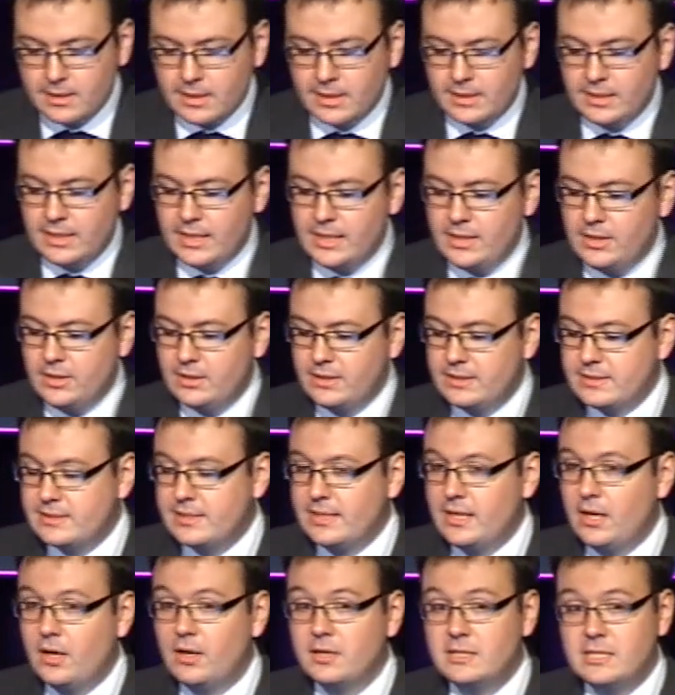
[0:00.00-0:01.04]
And here you can
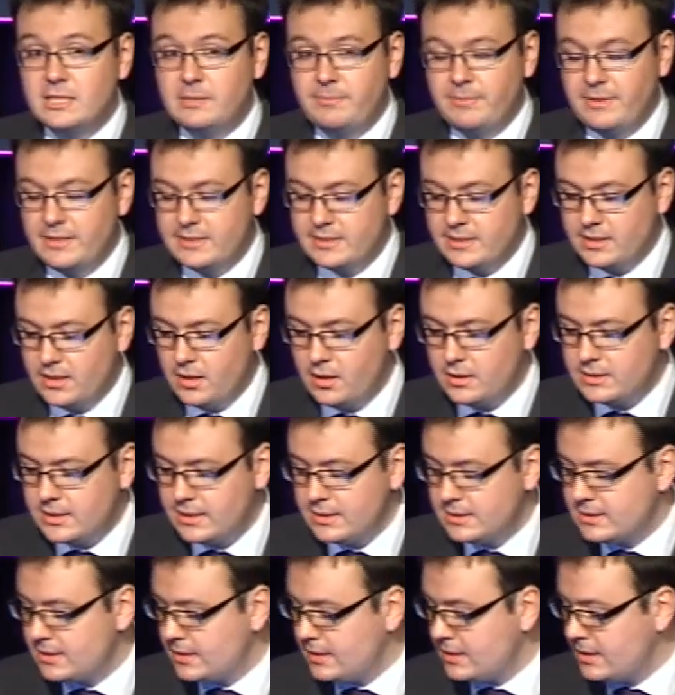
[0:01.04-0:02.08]
see RT-PCR
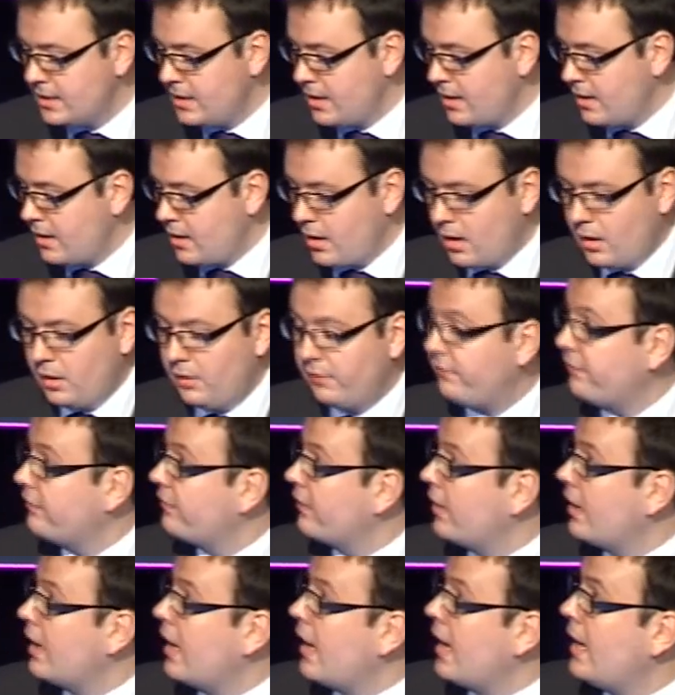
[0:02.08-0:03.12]
data
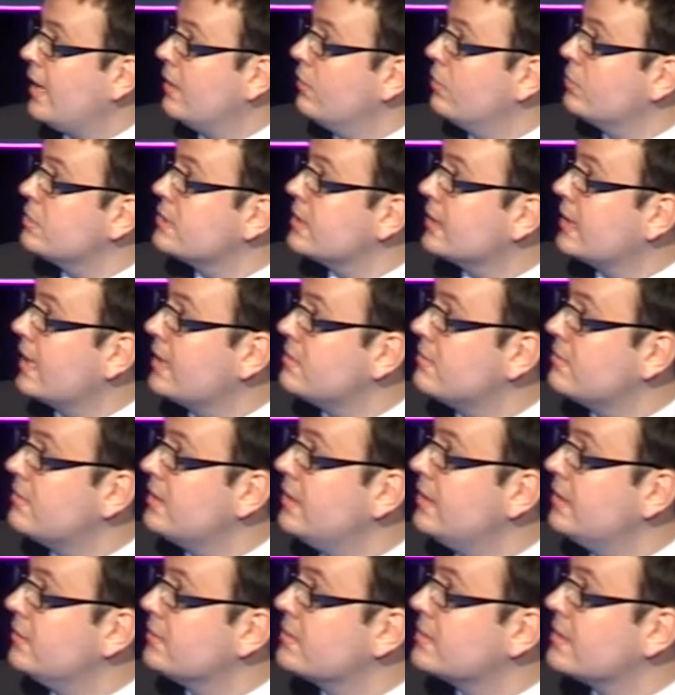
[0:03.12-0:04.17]
of aortic
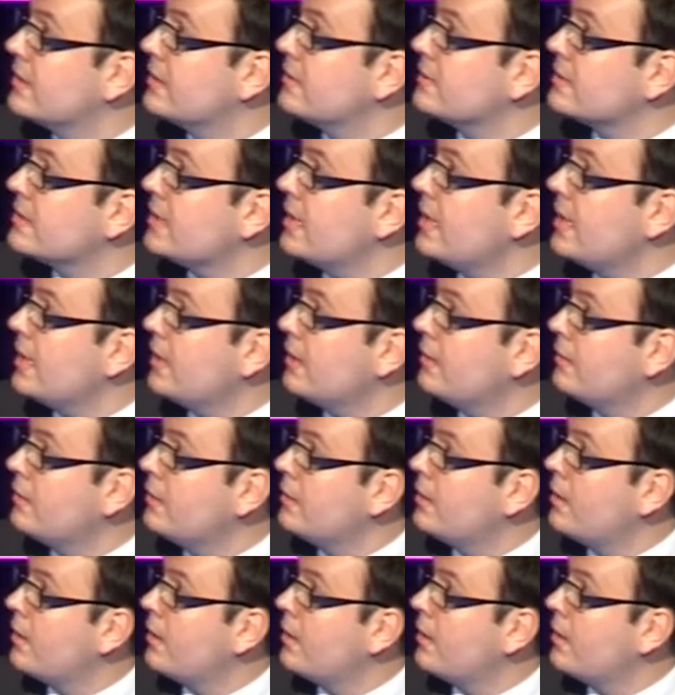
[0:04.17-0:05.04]
endothelial cells here,